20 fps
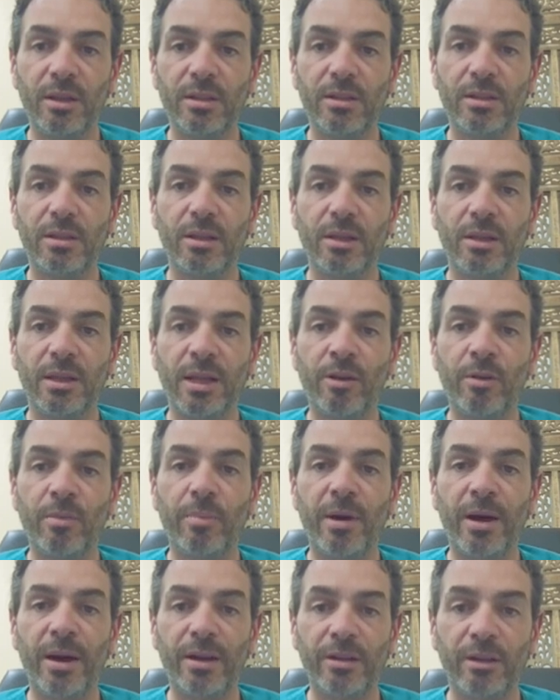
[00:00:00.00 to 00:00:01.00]
these
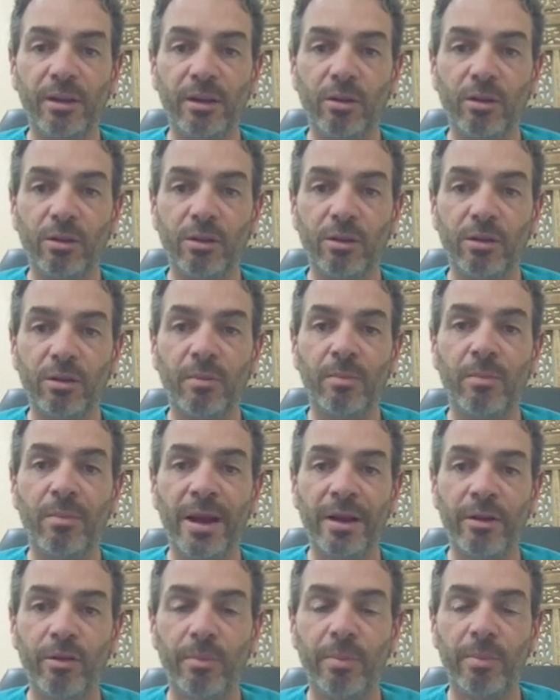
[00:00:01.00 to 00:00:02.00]
nanoparticles or
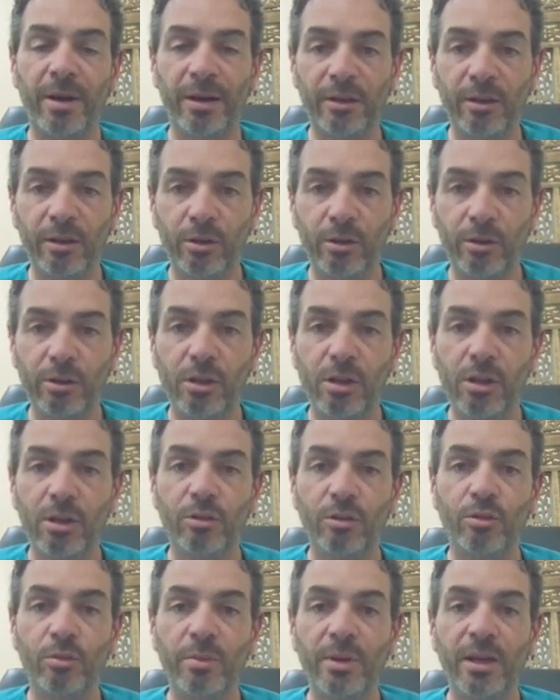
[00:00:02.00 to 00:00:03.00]
microparticles
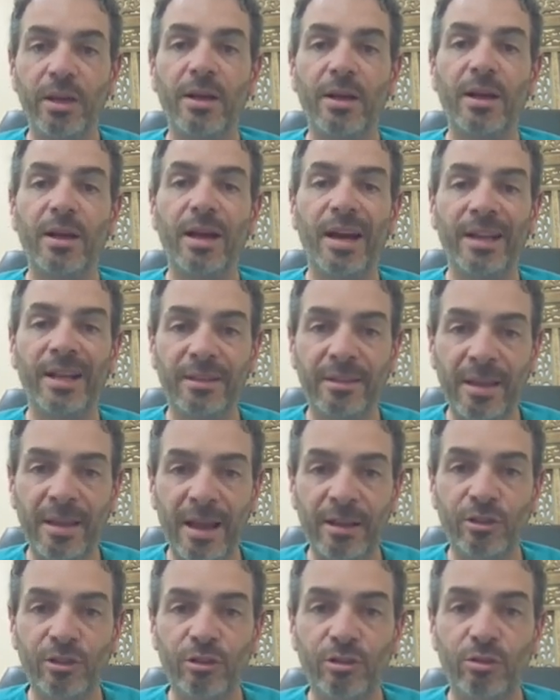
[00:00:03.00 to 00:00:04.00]
to be
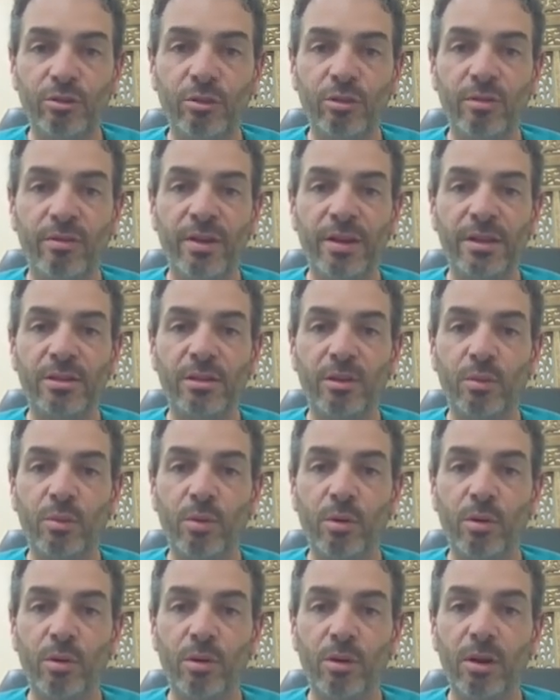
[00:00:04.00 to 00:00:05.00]
attached to the vessel
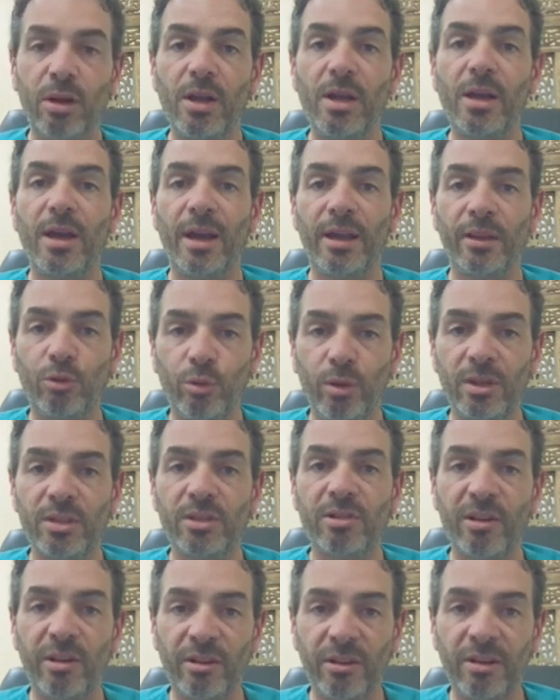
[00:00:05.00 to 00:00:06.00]
wall and
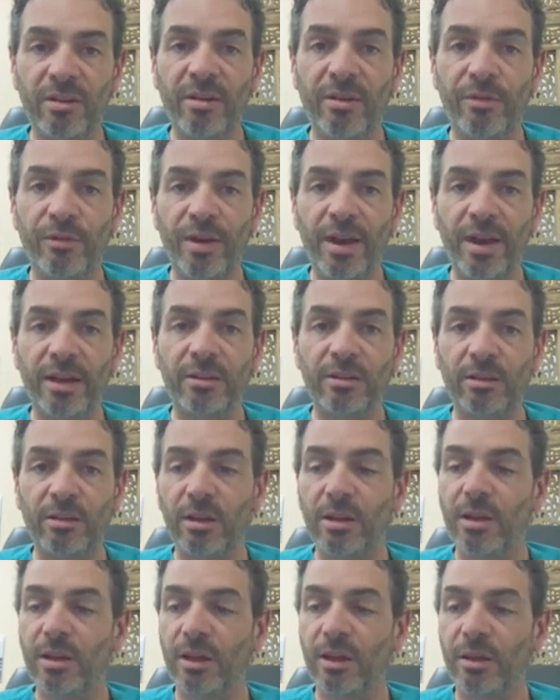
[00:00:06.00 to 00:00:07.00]
to exert their
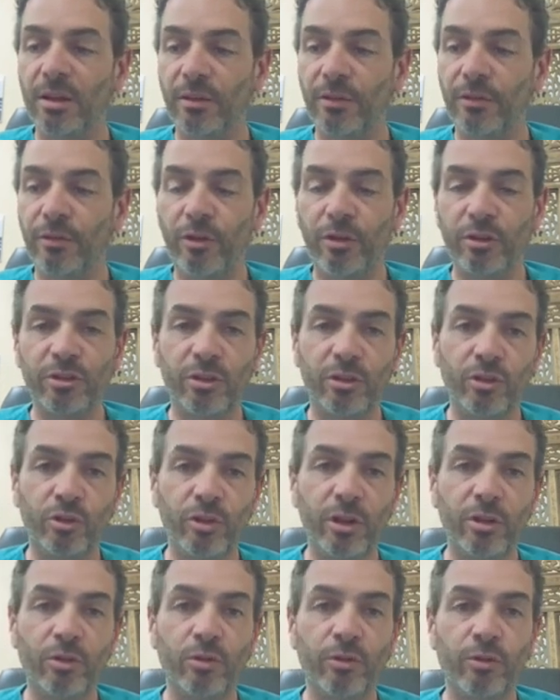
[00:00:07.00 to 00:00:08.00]
effect in the
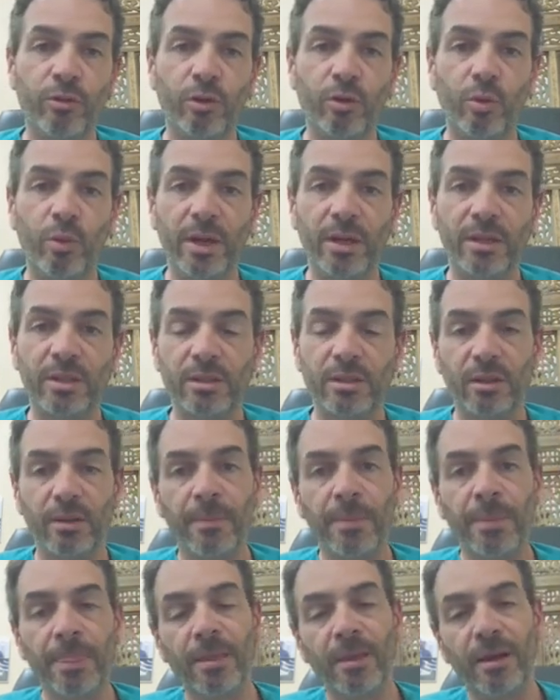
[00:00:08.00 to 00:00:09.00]
first 3 to 4
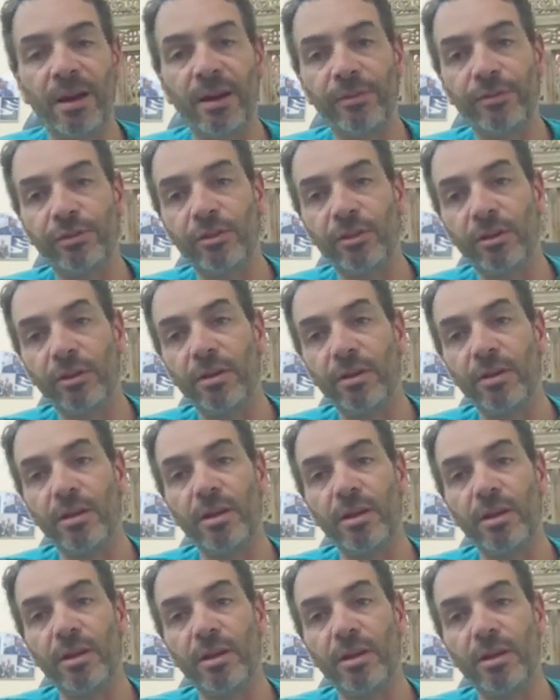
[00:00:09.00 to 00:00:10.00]
weeks
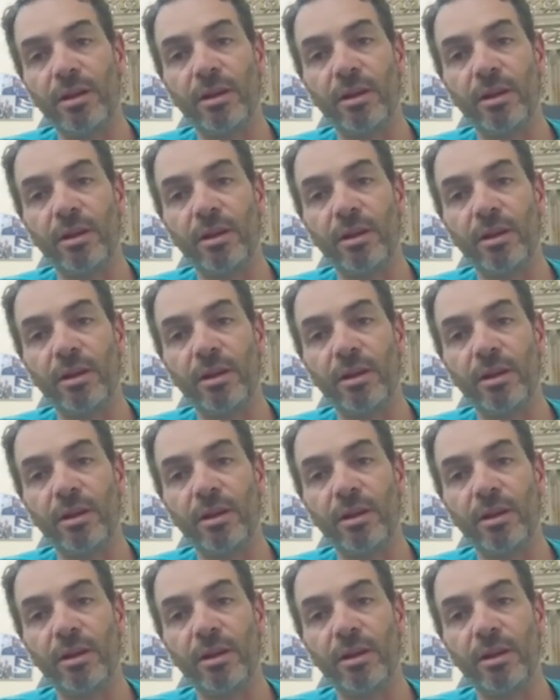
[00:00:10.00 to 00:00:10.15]
after